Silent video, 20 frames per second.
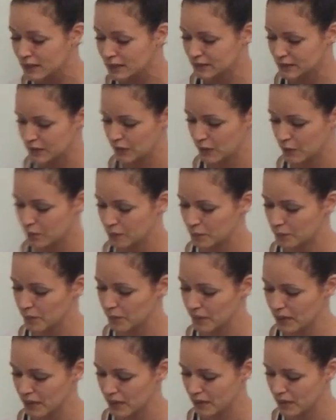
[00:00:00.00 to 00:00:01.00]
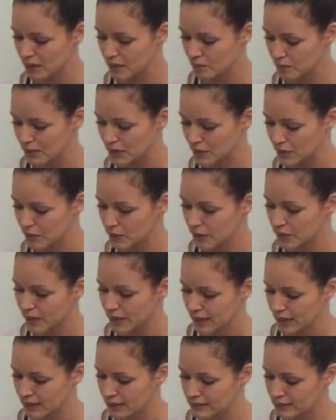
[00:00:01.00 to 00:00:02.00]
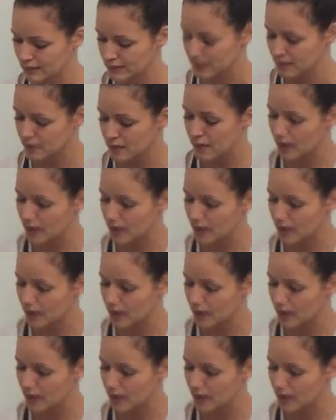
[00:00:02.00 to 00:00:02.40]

So what I'm going to be doing is